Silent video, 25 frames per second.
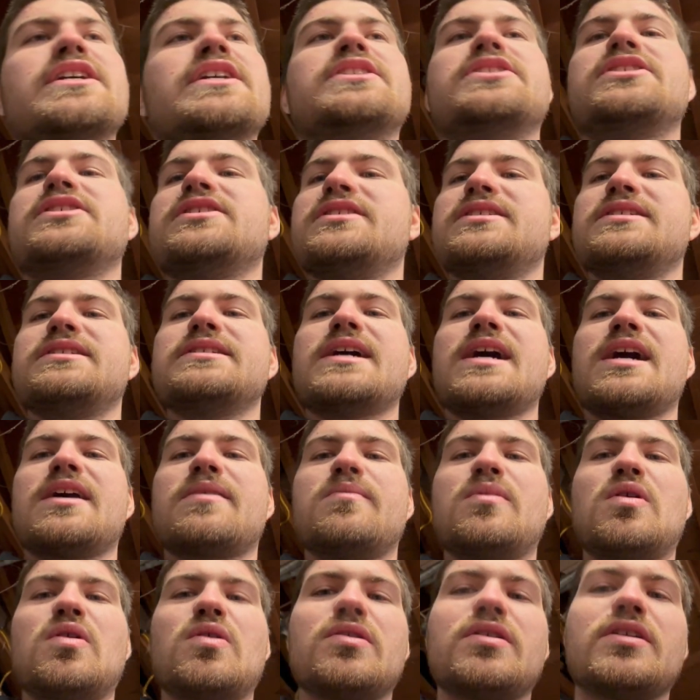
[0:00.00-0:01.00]
It's just a stock
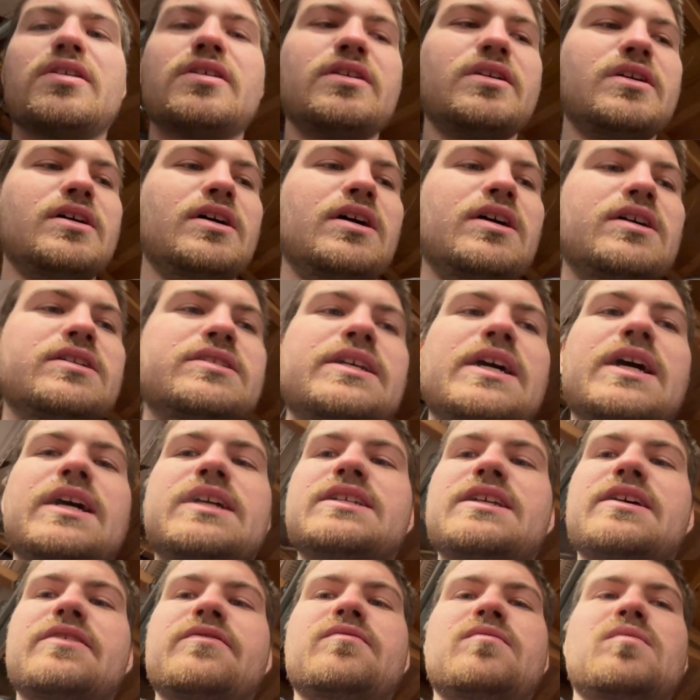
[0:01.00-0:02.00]
motor, stock
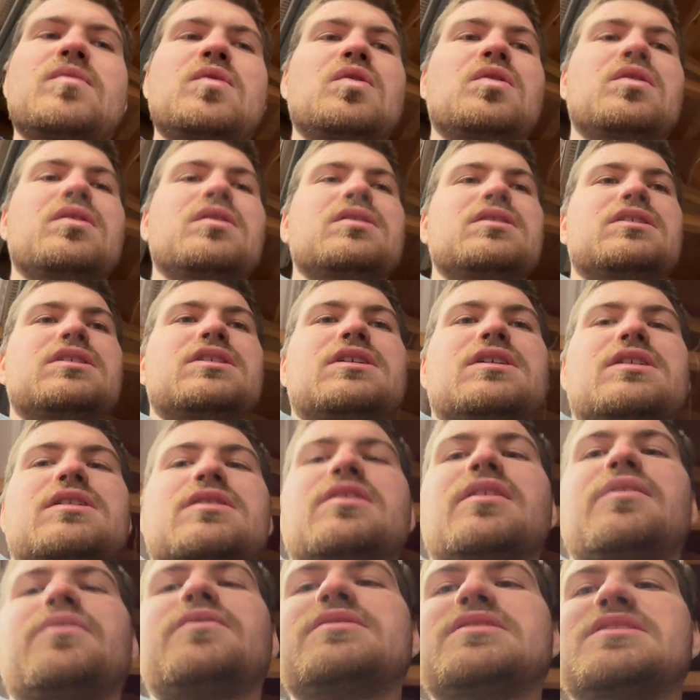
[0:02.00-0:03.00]
7-bolt,
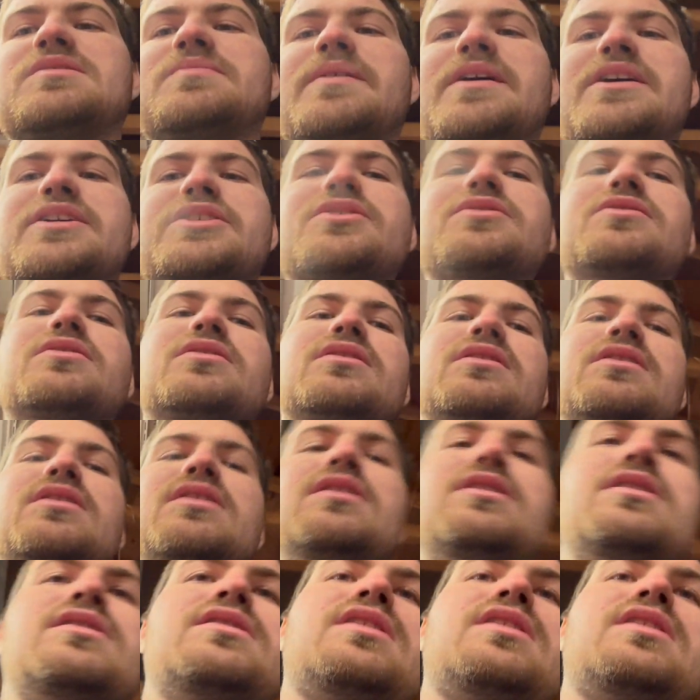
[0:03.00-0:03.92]
nothing special.